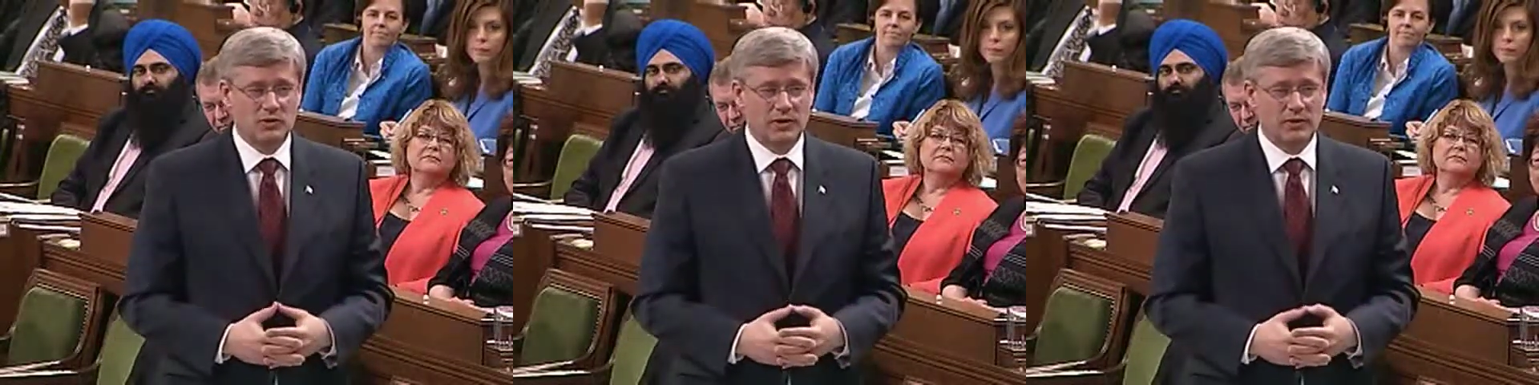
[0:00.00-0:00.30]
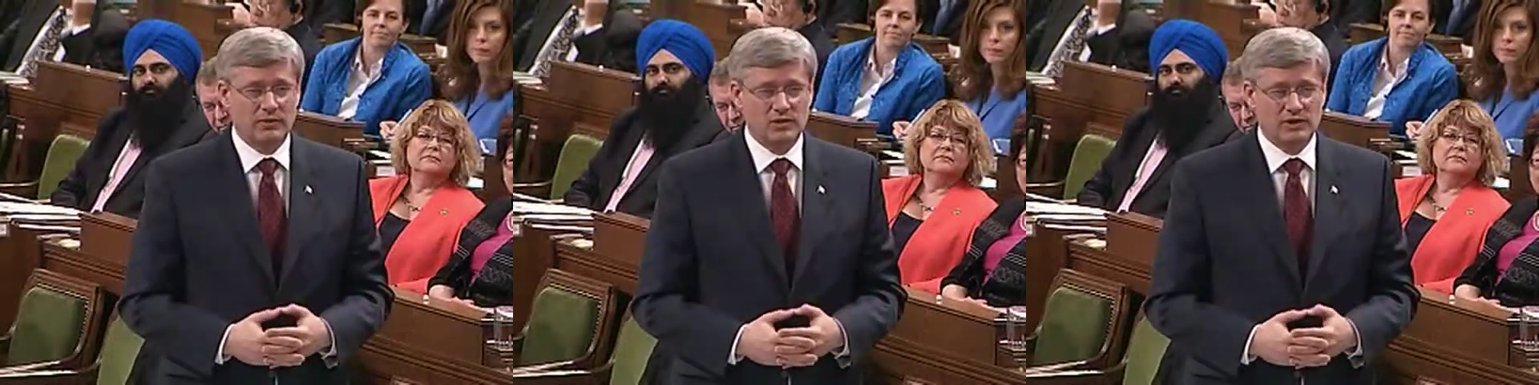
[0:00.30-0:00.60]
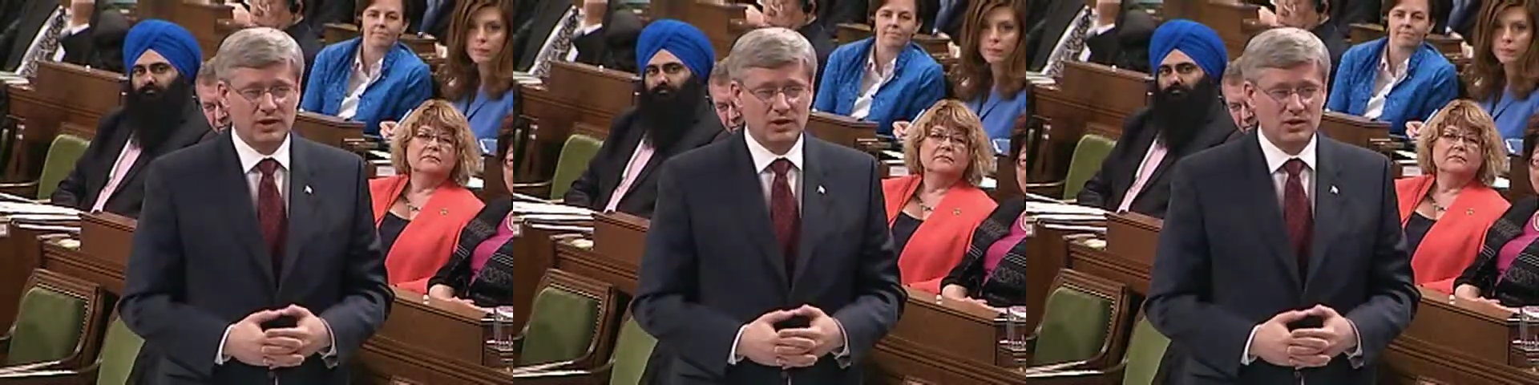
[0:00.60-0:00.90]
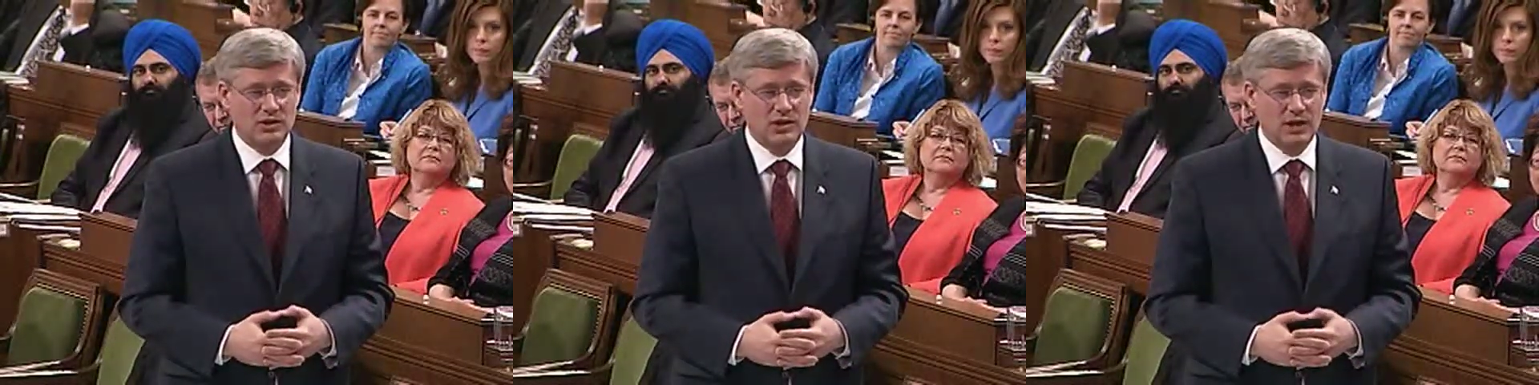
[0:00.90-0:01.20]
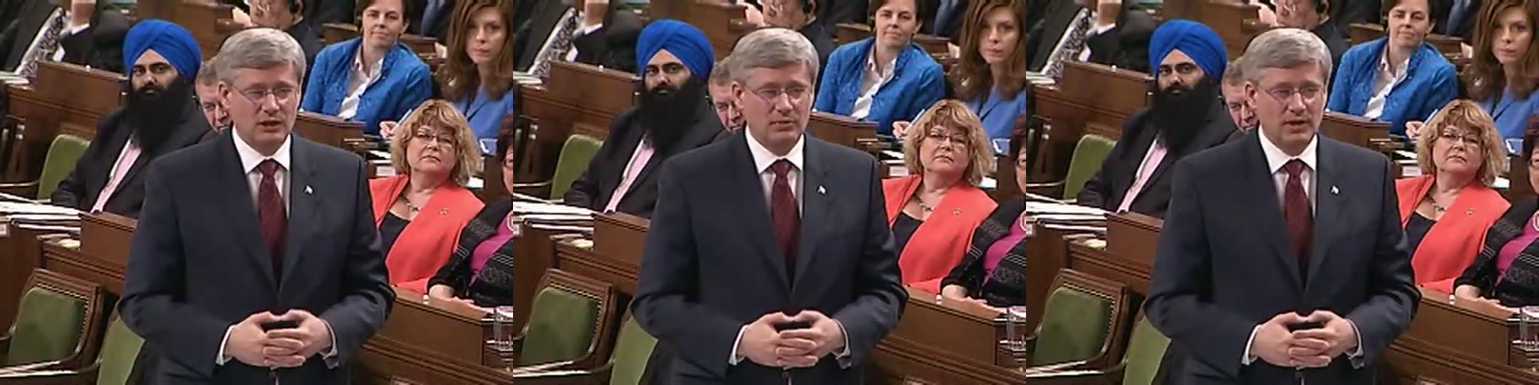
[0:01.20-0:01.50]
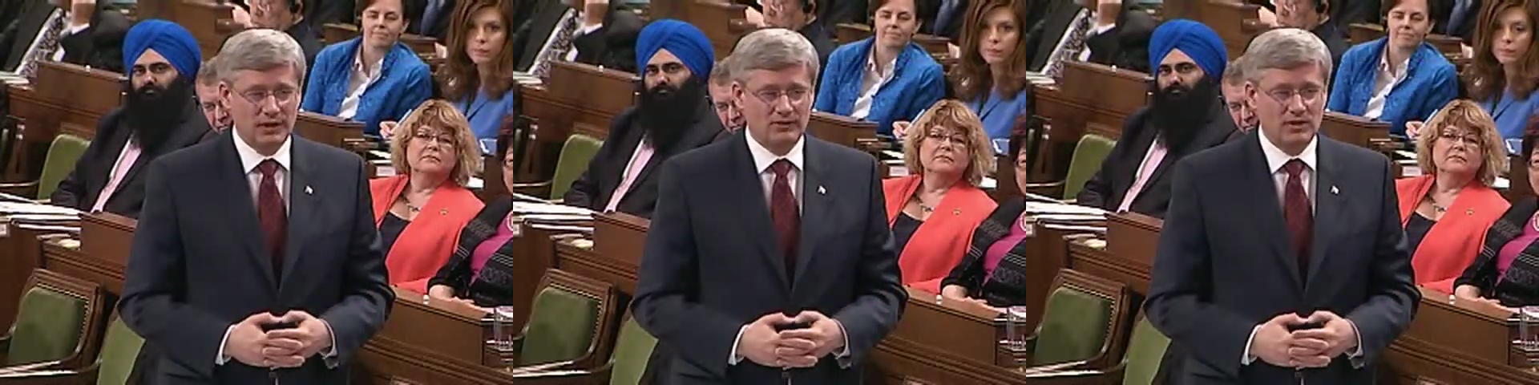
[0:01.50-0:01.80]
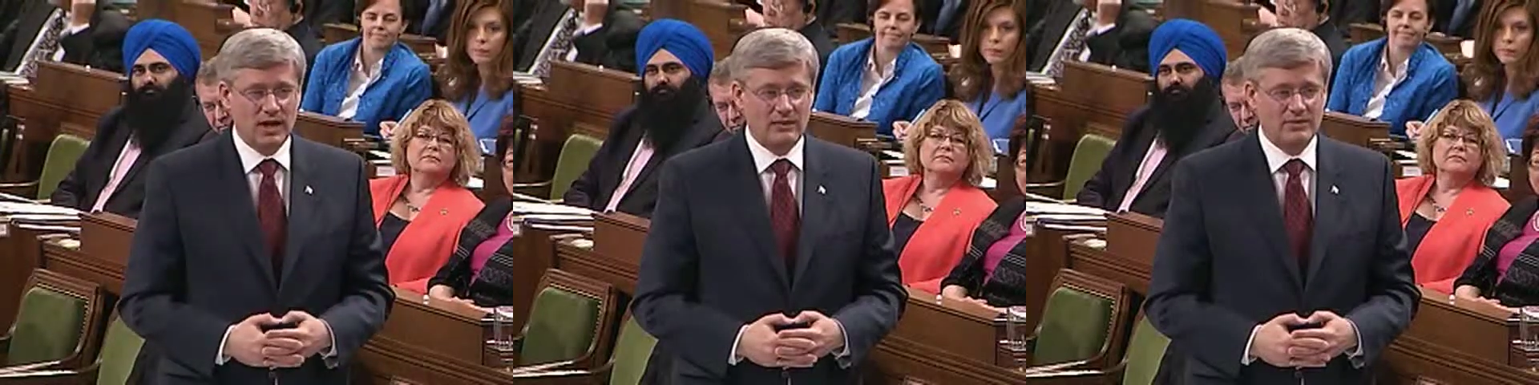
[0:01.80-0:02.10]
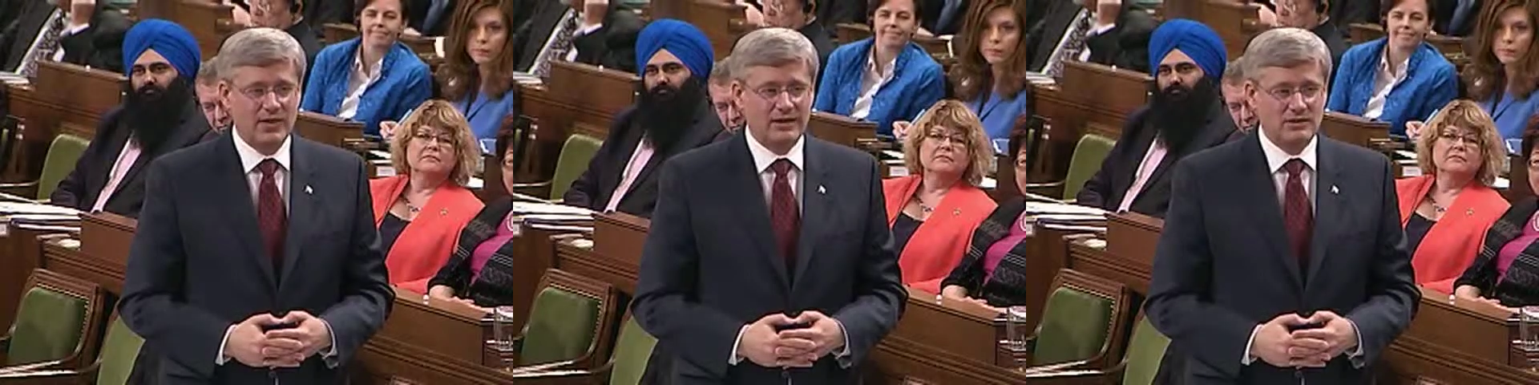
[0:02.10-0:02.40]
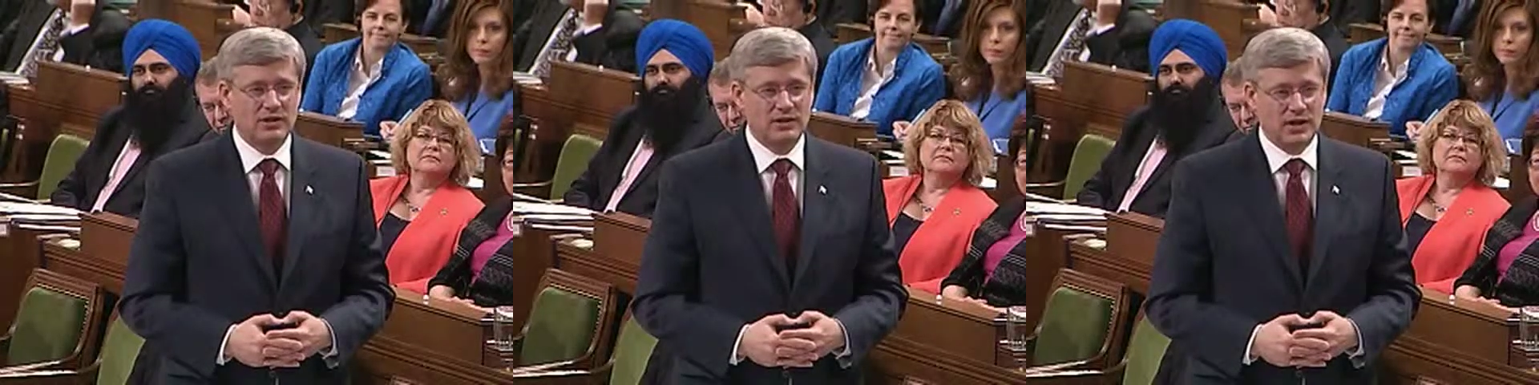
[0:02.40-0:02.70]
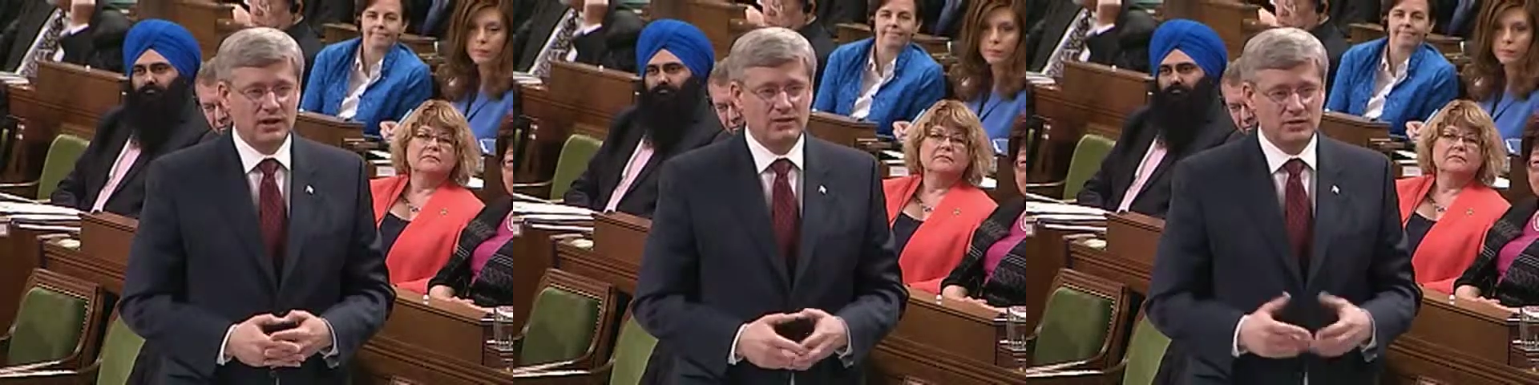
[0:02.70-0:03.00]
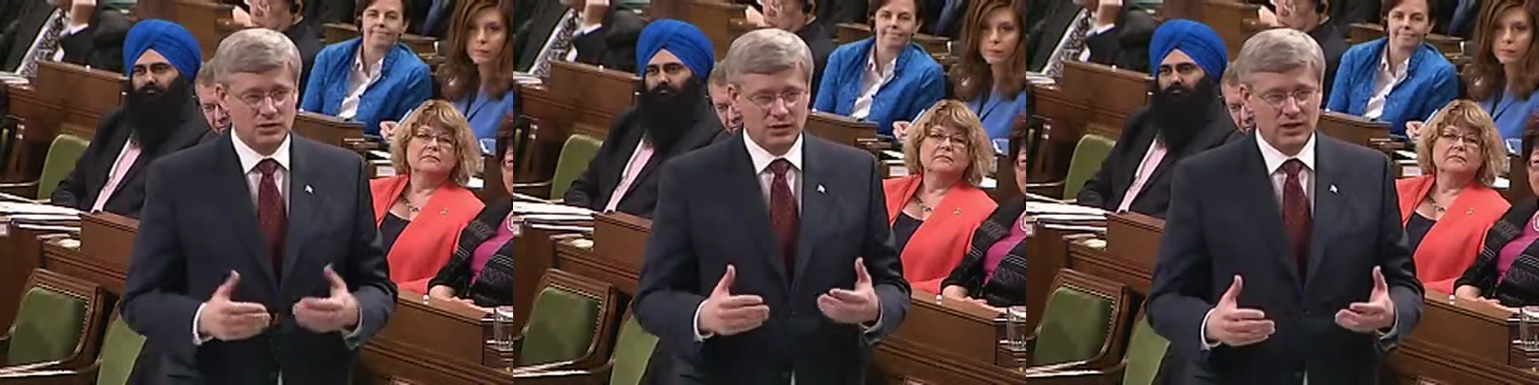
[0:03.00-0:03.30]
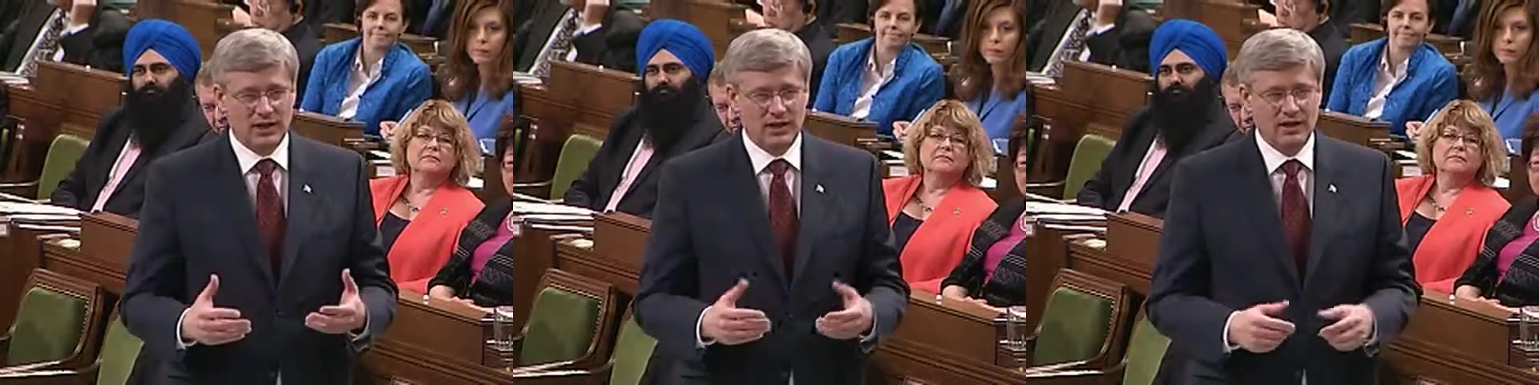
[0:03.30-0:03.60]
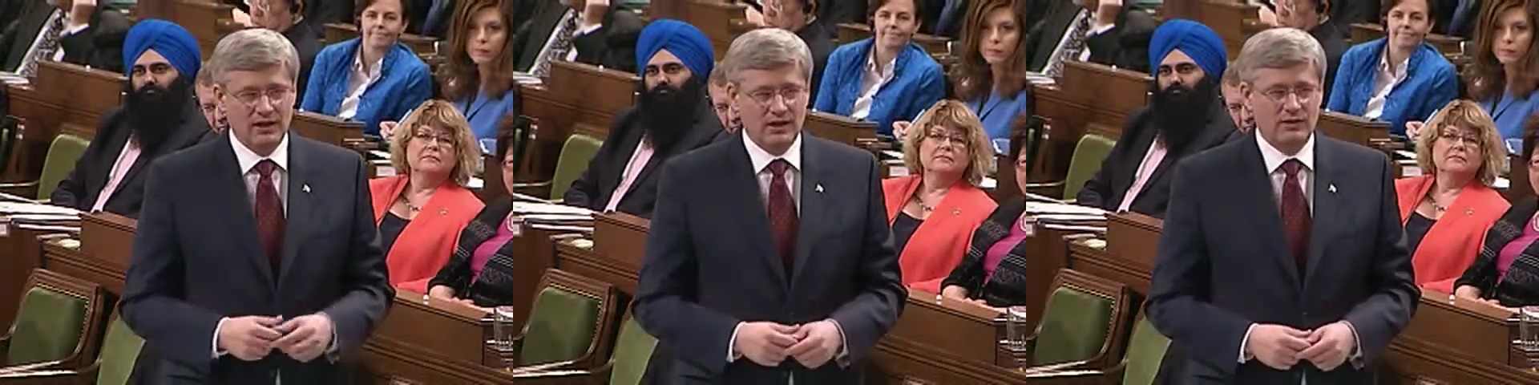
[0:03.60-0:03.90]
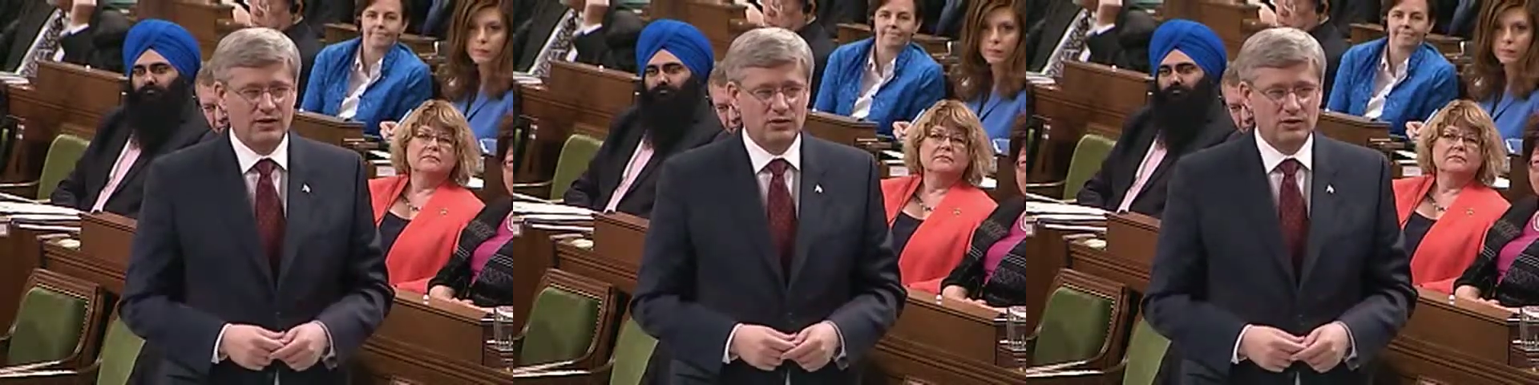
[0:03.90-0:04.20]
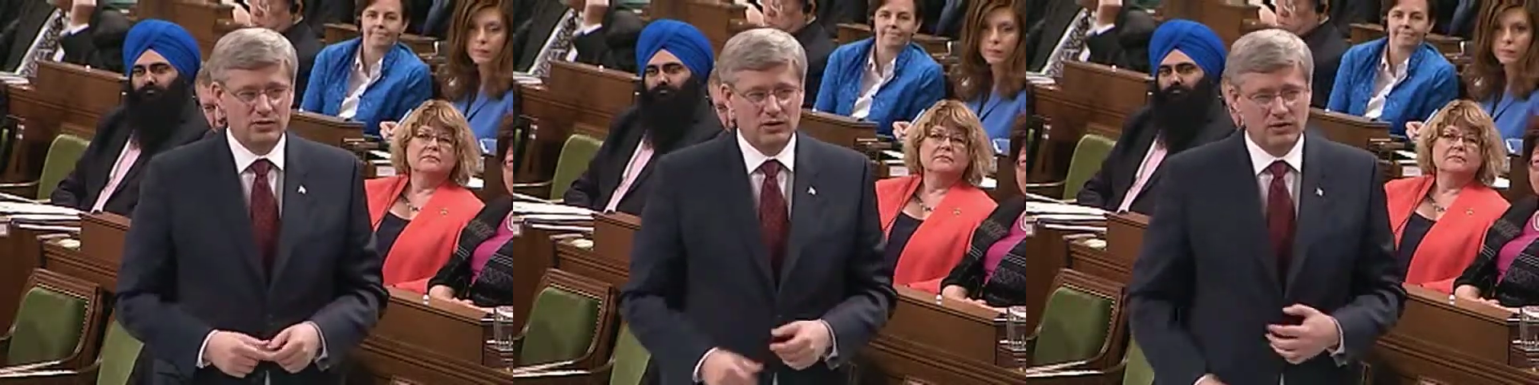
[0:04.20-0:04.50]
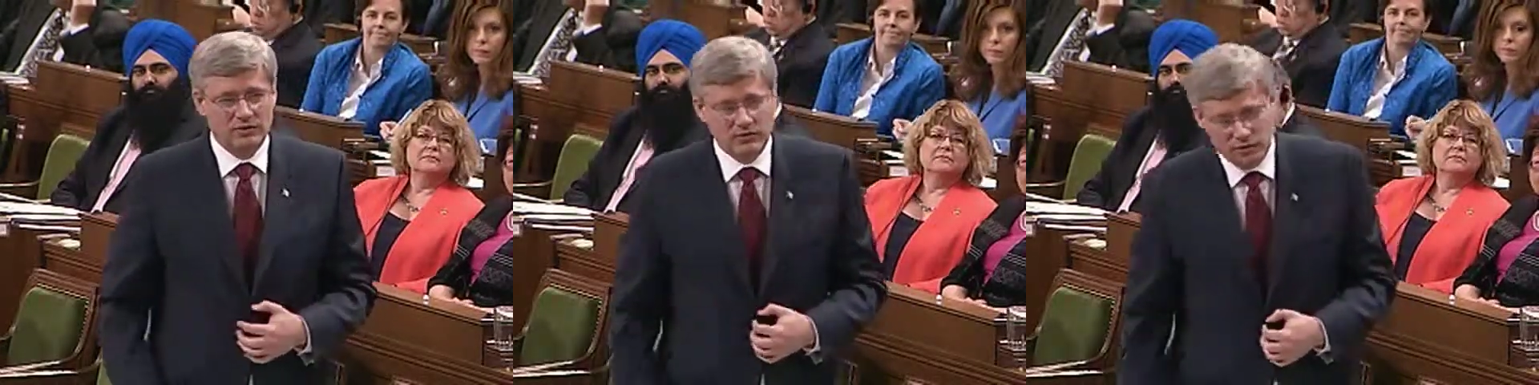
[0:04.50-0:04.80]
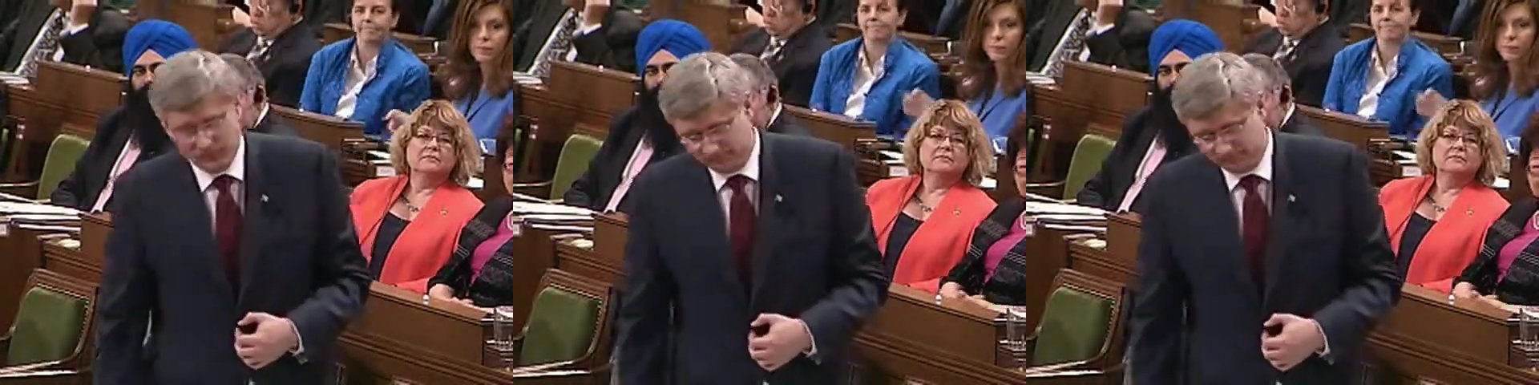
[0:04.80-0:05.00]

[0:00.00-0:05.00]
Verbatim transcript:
Speaker 1: Speaker, which I think is uh, plenty of time, and that's the kind of certainty that investors are looking for.